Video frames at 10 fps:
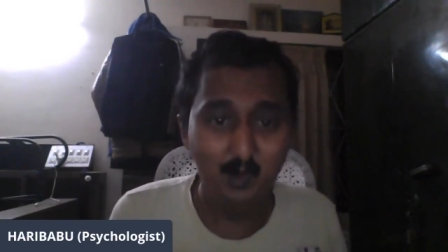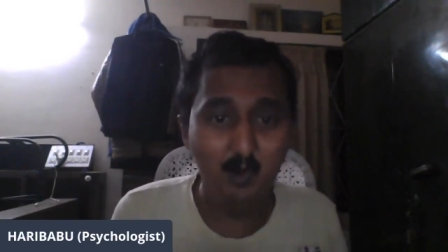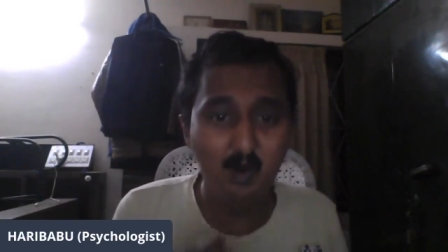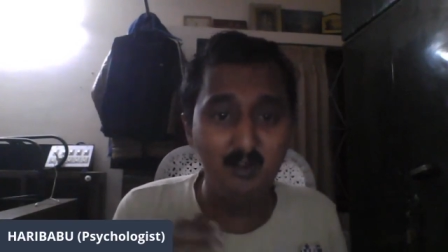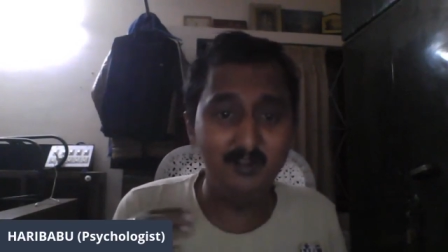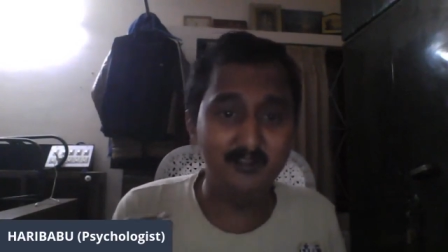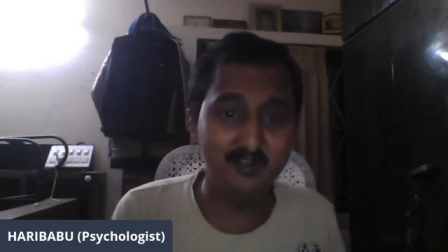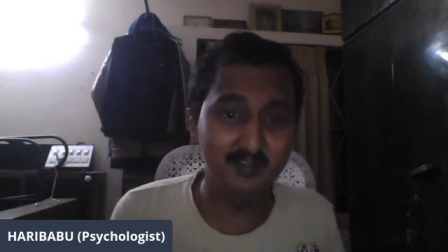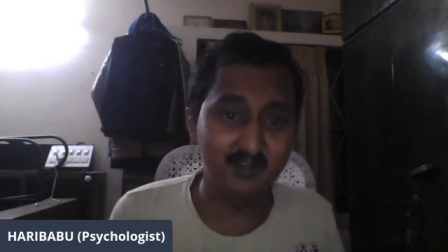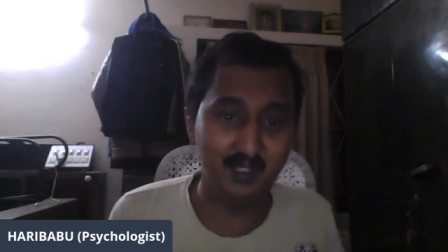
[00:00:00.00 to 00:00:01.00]
All these
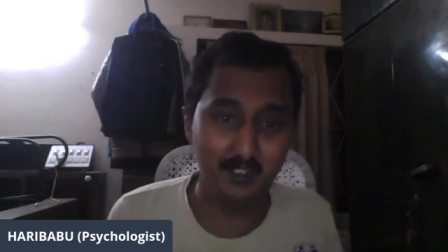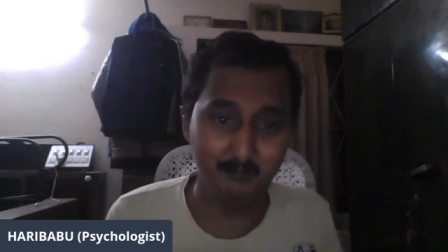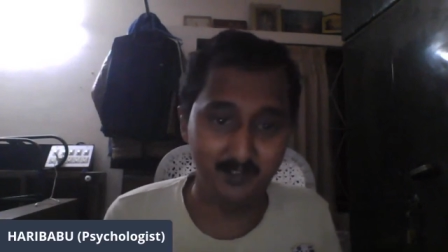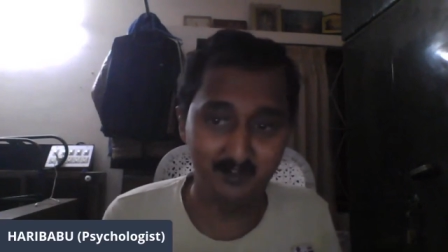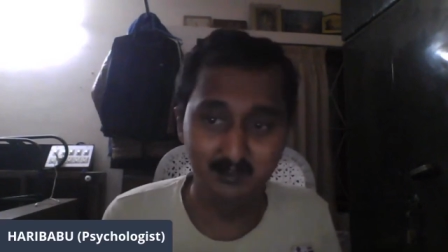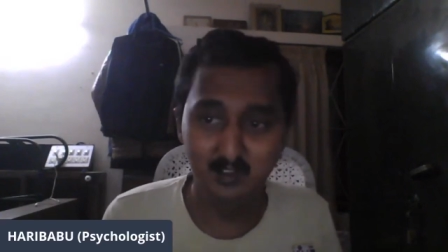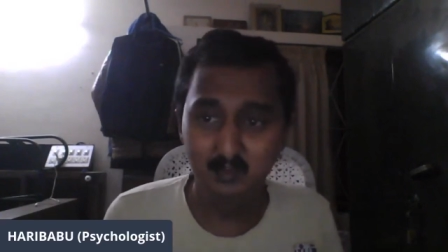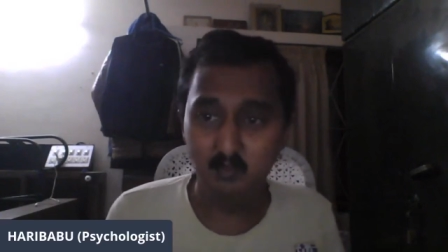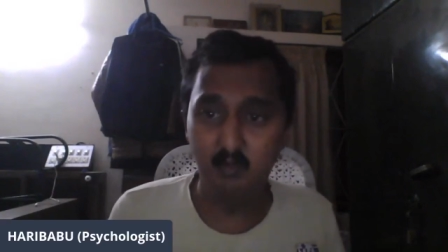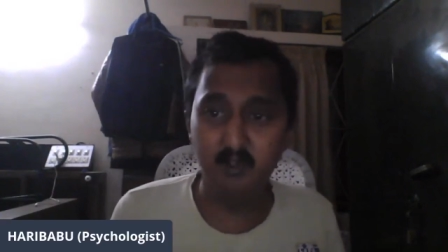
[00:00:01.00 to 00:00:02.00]
things are happening.
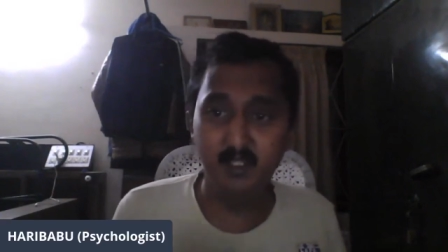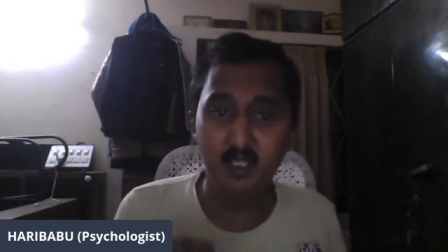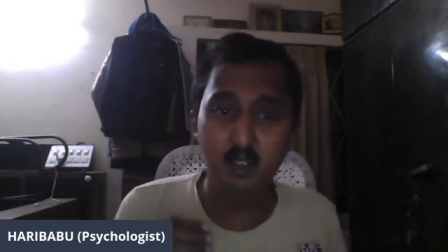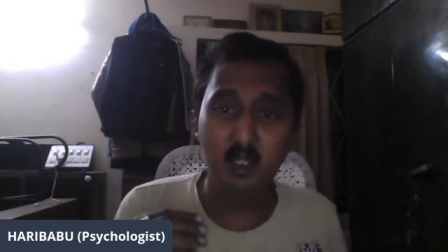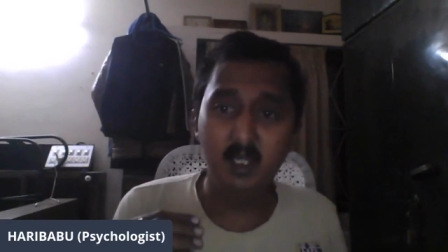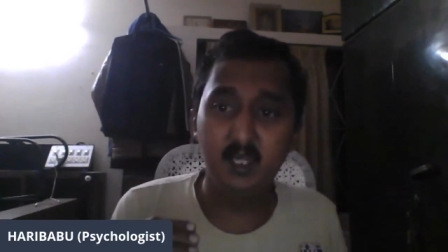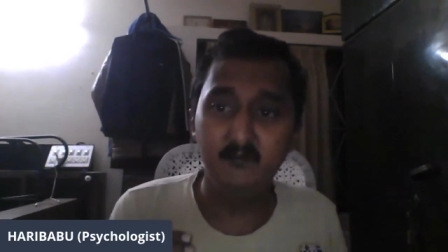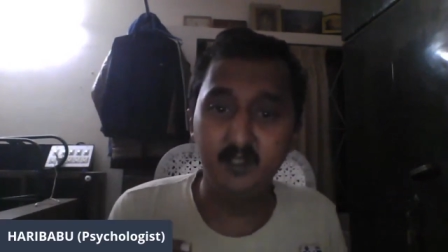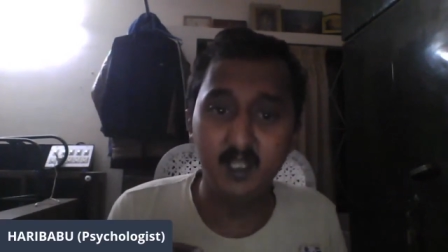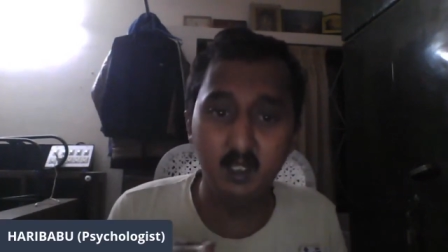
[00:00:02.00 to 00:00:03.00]
So they are
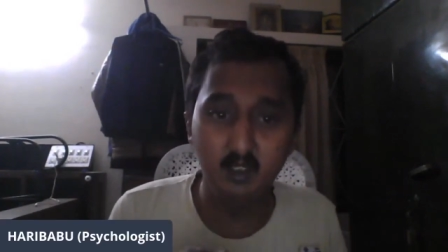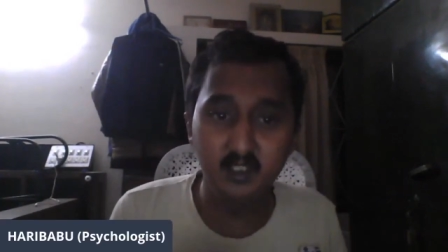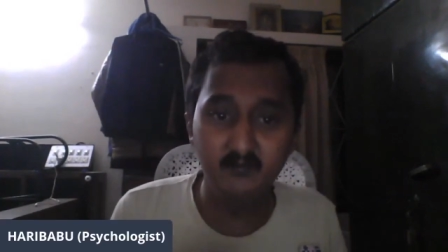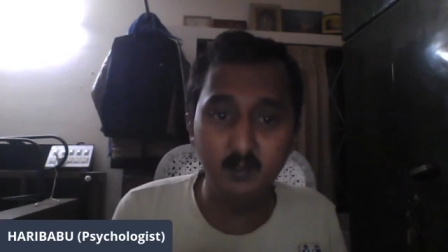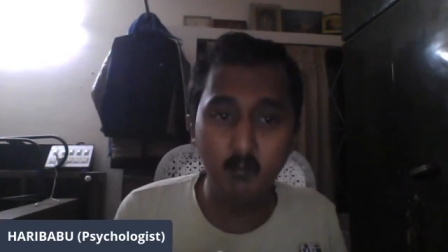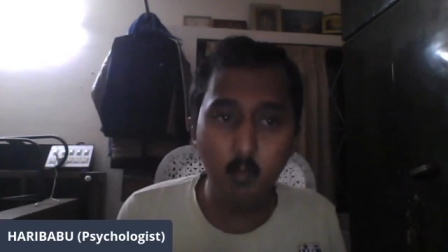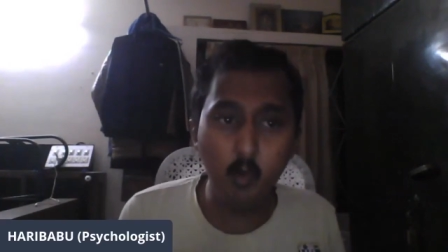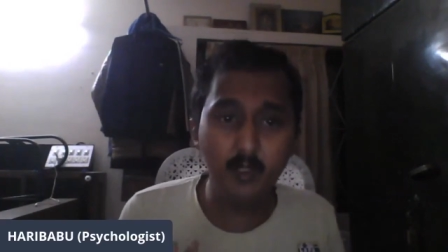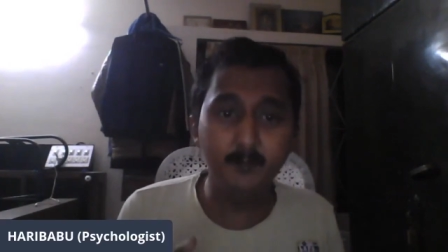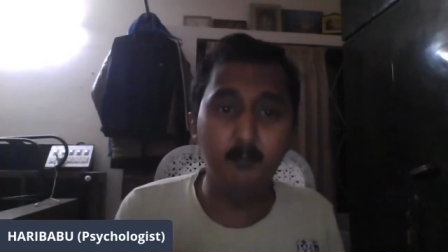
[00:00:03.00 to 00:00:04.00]
not giving
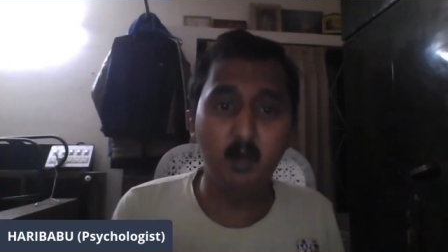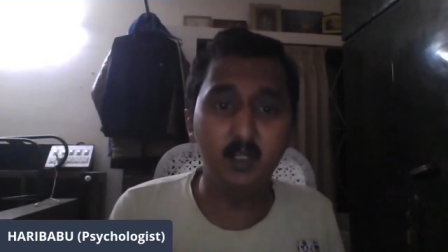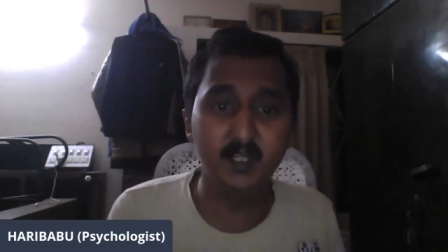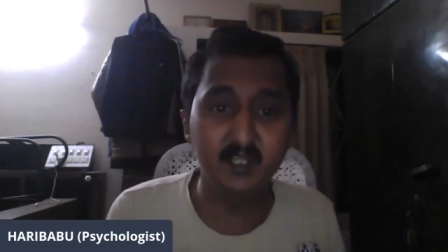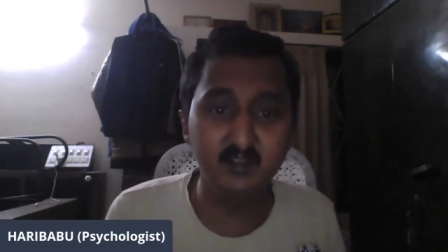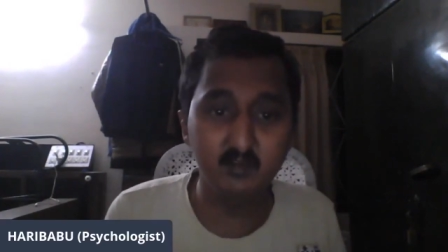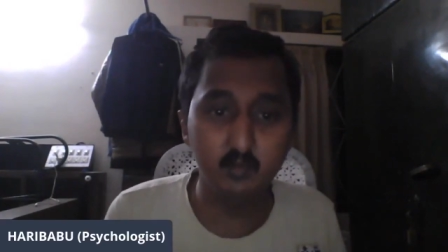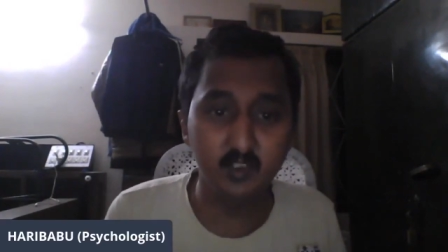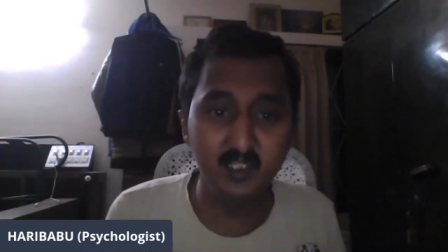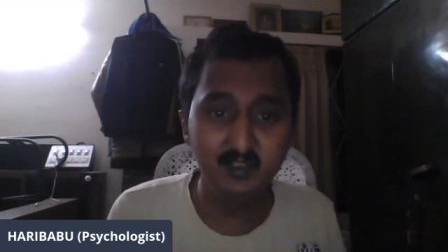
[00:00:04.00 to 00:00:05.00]
more importance
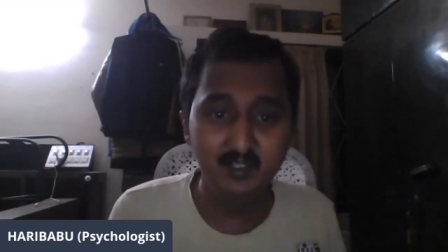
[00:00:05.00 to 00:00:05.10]
to the